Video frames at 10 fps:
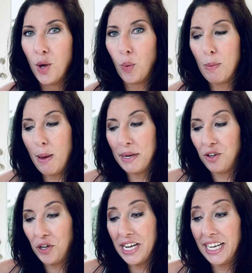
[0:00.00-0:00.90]
We might be
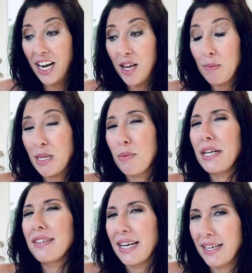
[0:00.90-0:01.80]
creating um,
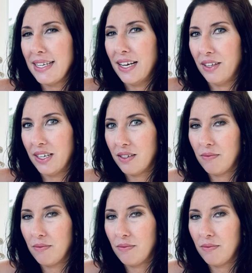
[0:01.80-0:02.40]
something psychedelic.